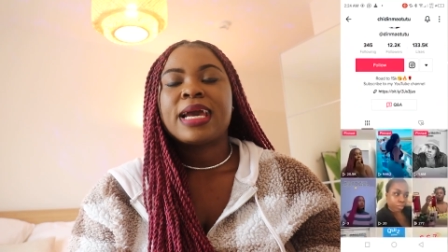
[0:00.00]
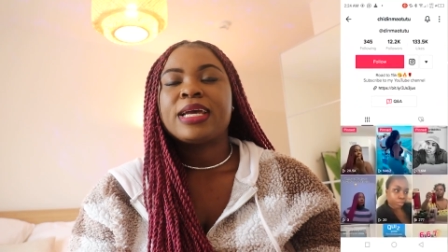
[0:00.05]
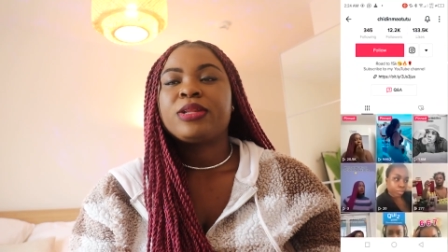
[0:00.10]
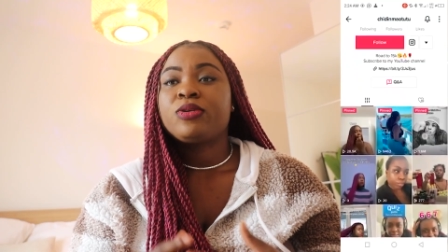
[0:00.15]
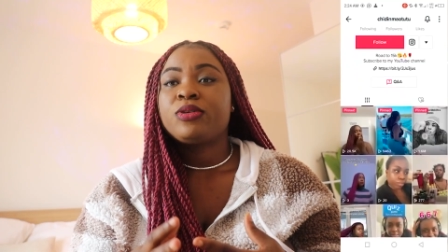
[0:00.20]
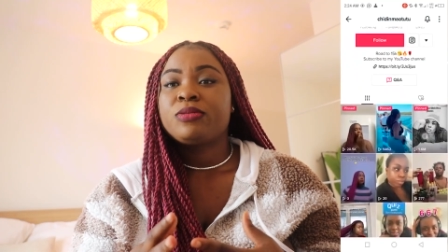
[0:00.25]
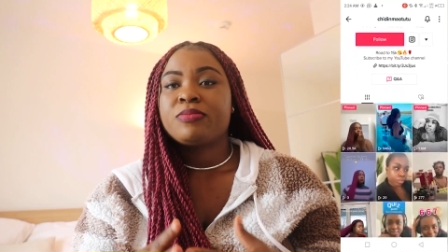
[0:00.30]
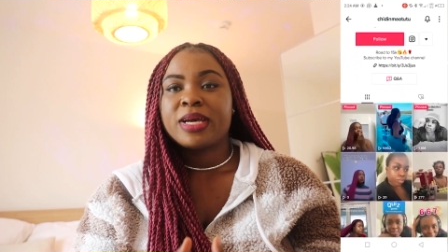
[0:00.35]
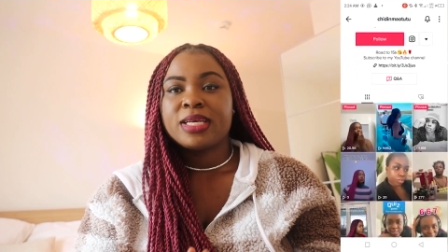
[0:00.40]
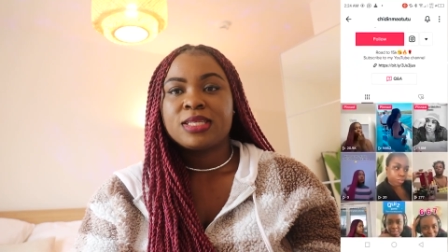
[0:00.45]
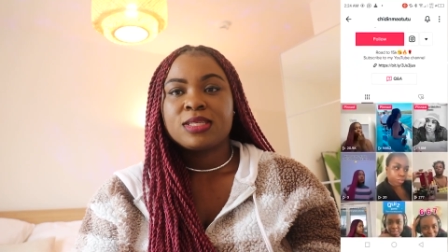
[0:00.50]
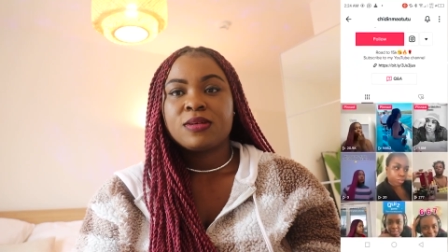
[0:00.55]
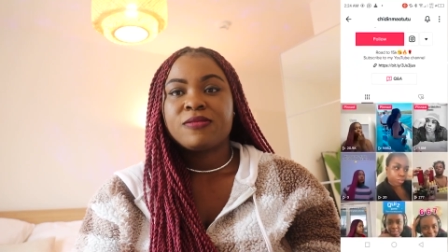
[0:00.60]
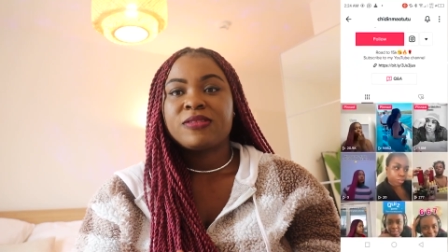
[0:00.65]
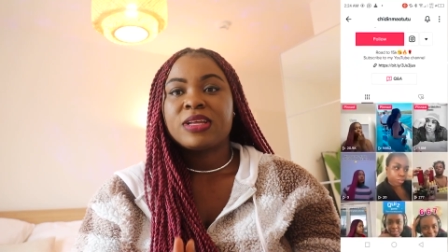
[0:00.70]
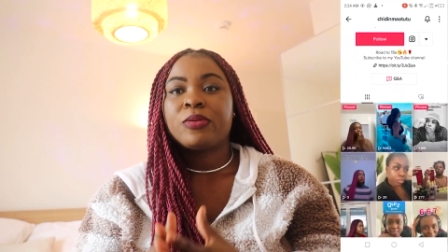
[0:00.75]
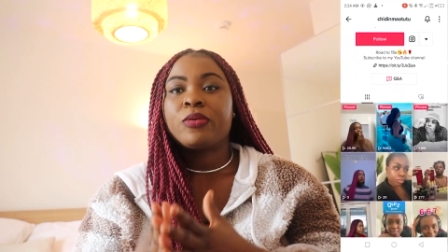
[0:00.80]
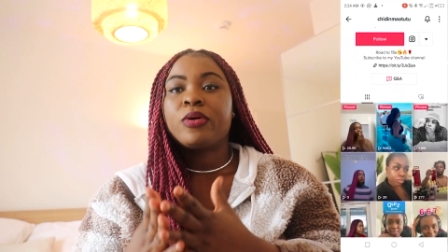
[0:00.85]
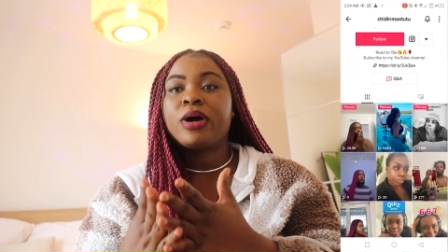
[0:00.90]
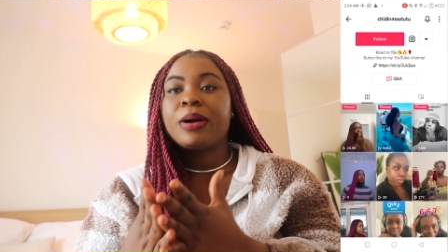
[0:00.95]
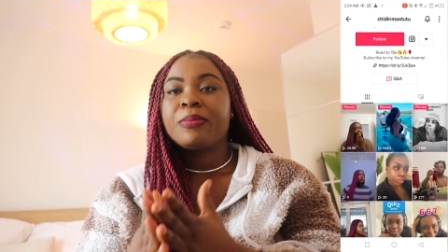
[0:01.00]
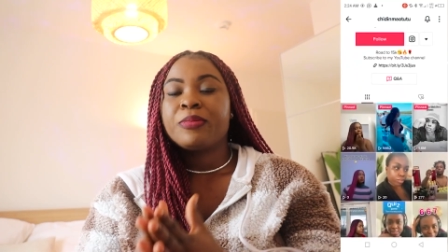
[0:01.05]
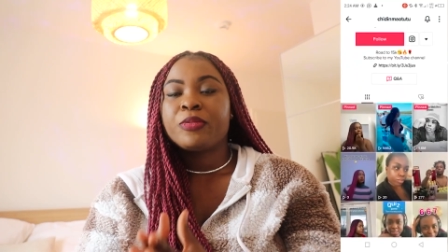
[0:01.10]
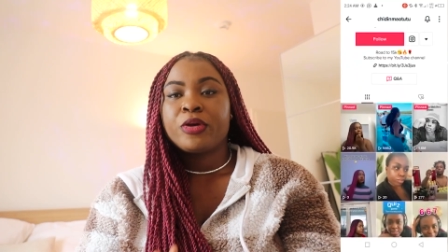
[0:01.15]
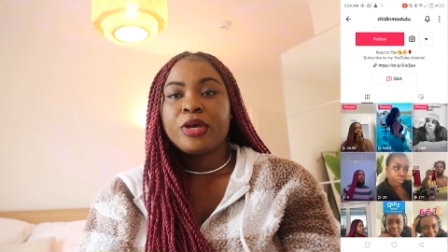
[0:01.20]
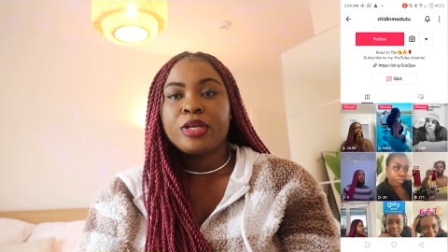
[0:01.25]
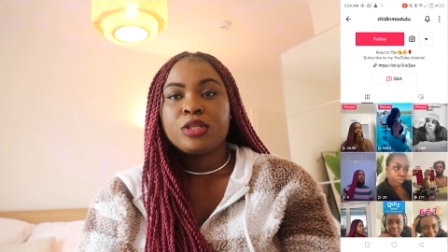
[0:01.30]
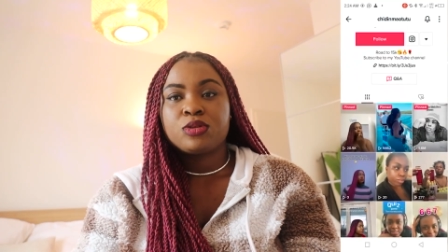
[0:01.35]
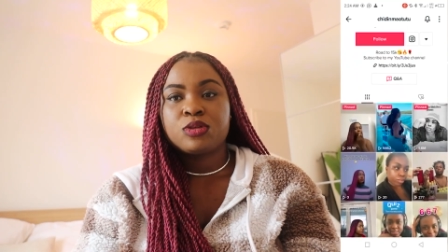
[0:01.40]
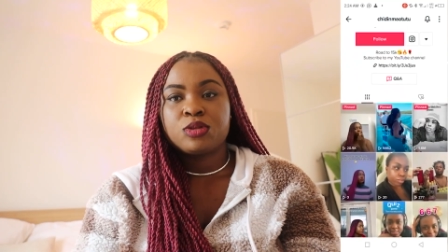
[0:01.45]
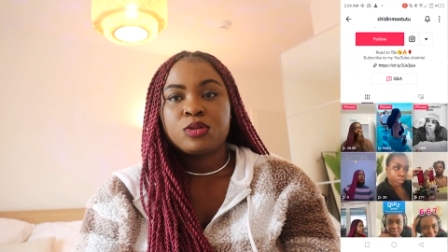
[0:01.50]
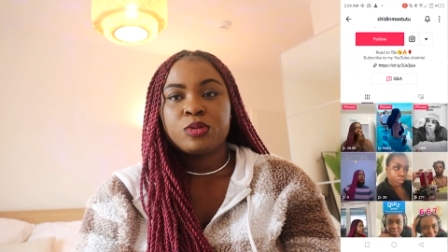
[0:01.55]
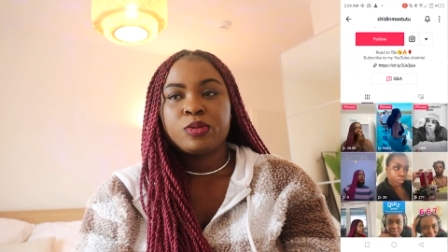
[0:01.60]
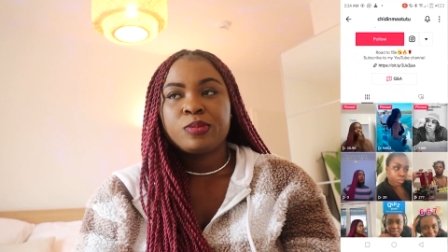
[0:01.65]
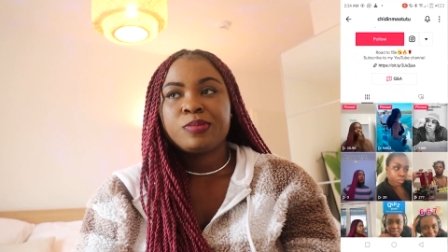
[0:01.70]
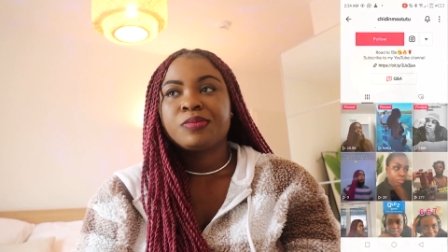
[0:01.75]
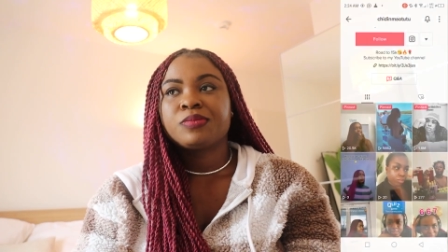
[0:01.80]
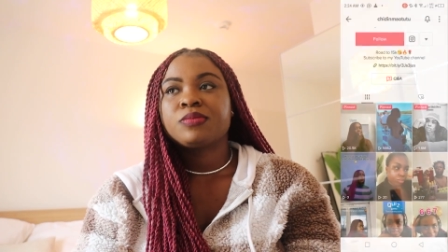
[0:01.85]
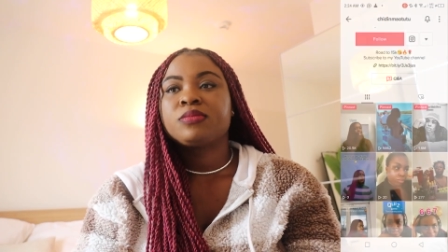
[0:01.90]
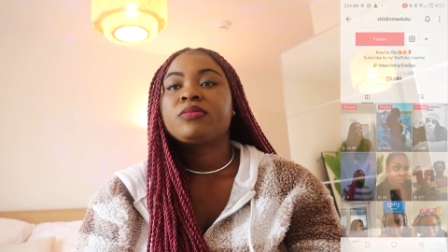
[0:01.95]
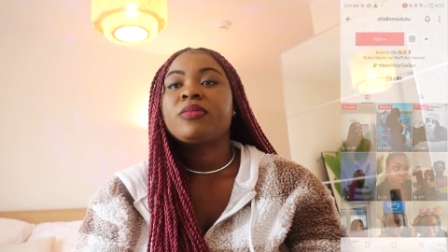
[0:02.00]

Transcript: I told myself that what I'm going to do,